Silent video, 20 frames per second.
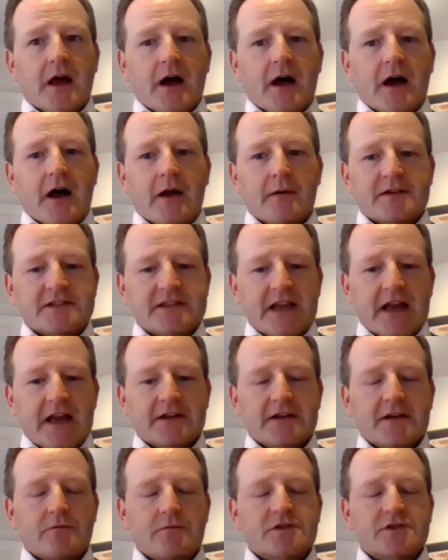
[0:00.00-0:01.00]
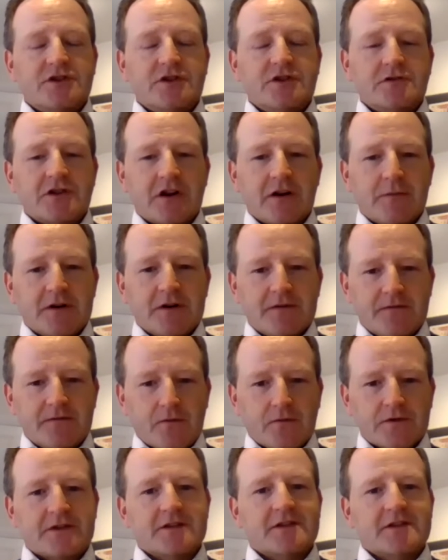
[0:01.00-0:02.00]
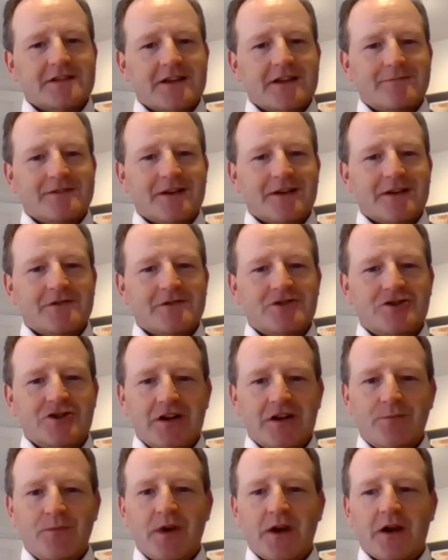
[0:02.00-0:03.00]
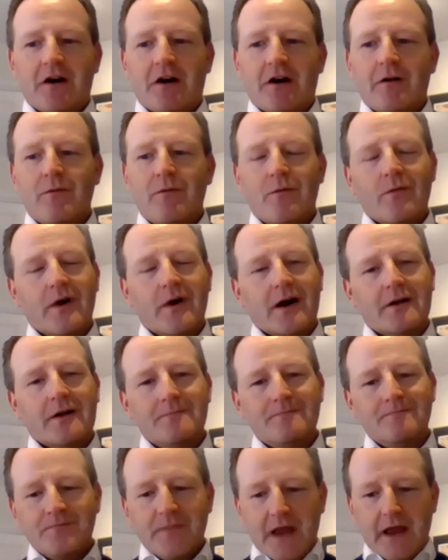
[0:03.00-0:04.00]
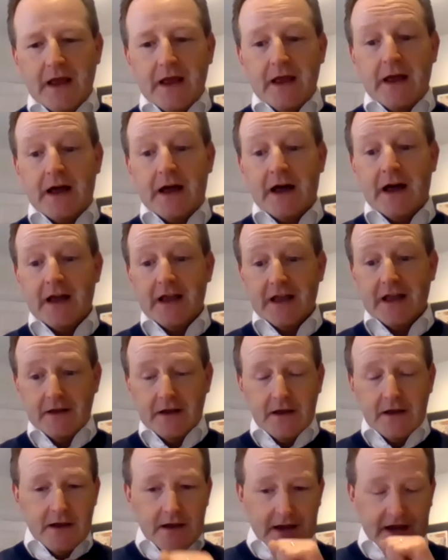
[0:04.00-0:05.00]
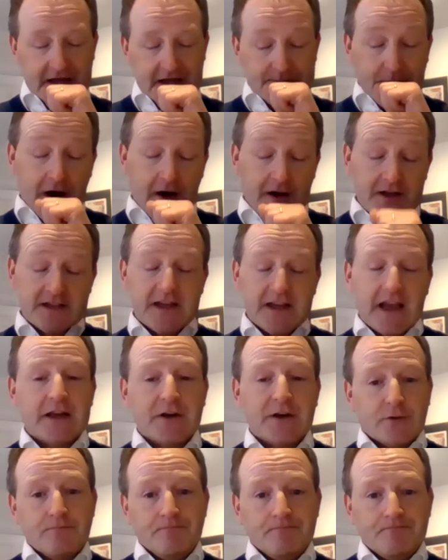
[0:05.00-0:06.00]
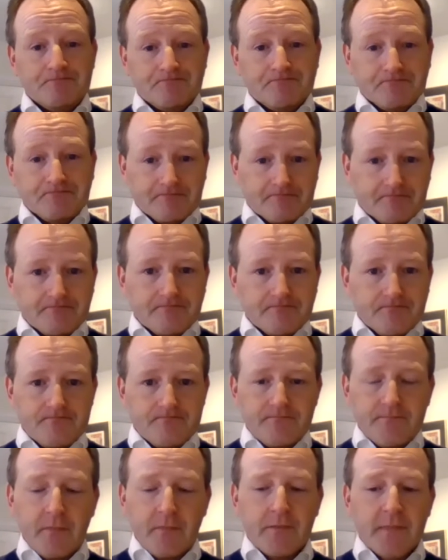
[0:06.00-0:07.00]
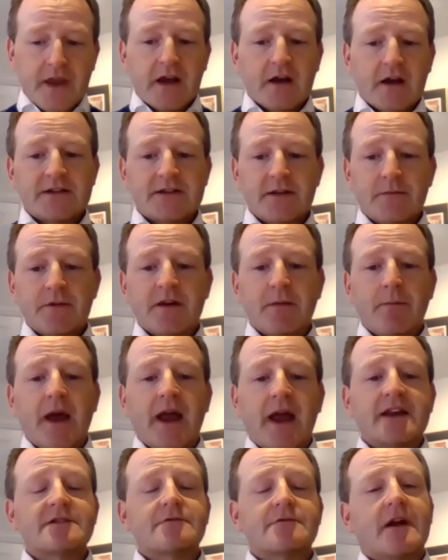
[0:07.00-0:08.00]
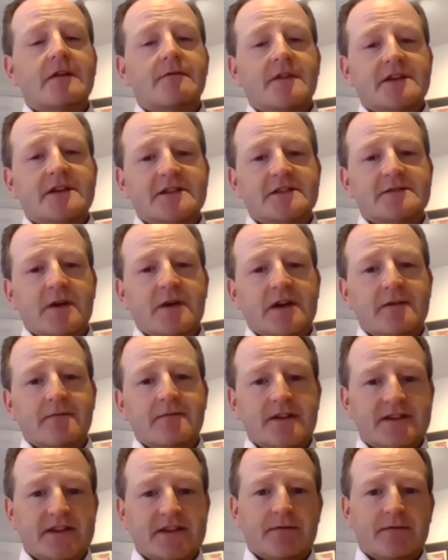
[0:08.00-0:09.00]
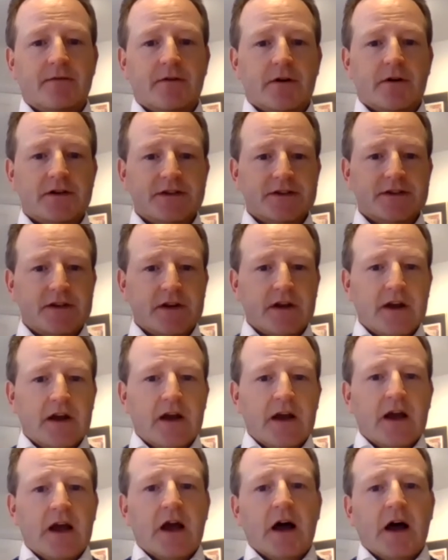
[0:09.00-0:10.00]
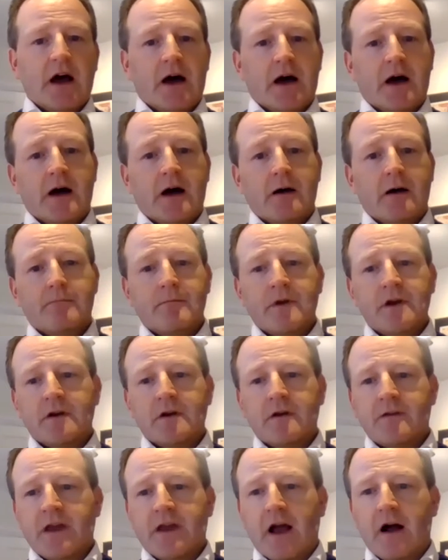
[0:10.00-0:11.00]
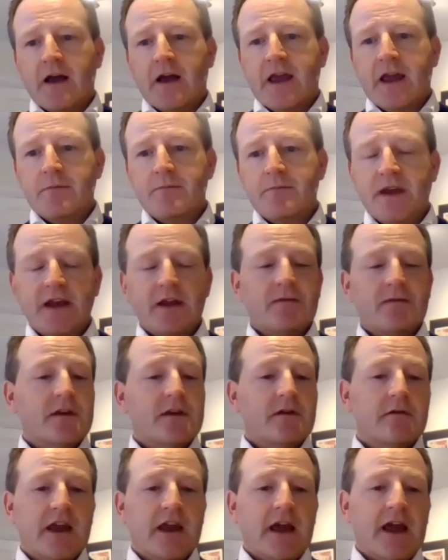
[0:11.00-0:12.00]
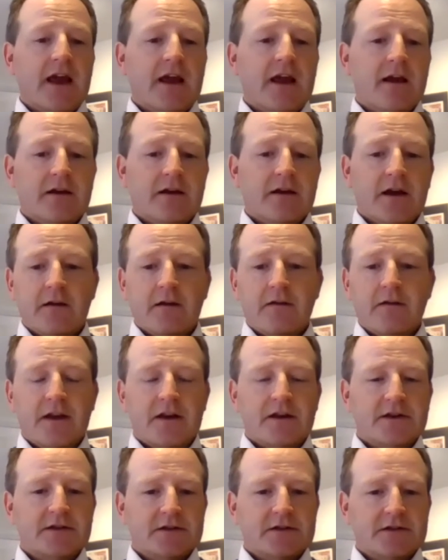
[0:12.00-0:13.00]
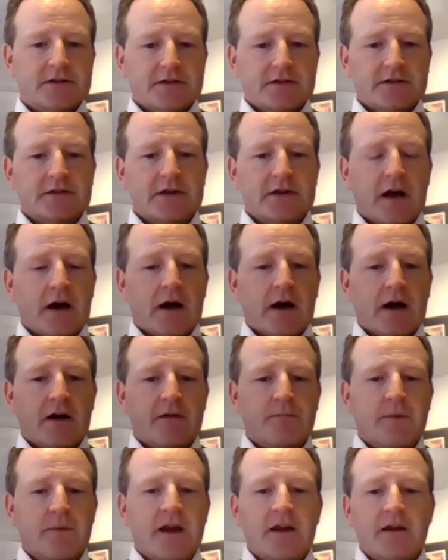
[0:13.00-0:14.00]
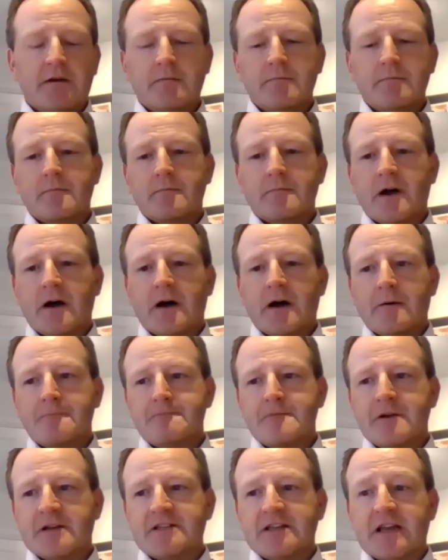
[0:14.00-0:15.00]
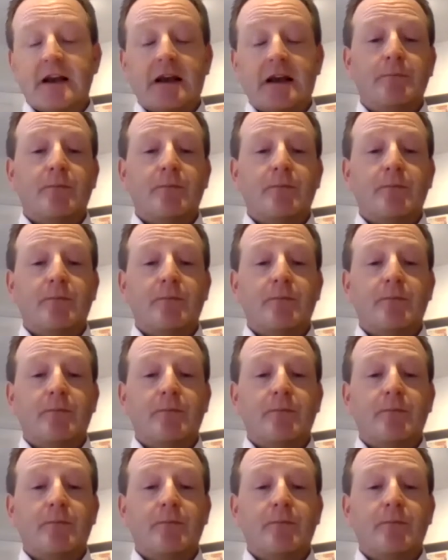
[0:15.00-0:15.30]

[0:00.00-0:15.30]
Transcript: I said it was due to come into force at the same time as GDPR. Well, it's behind schedule because the debate around this has been vociferous. The IAB in the UK, the have been particularly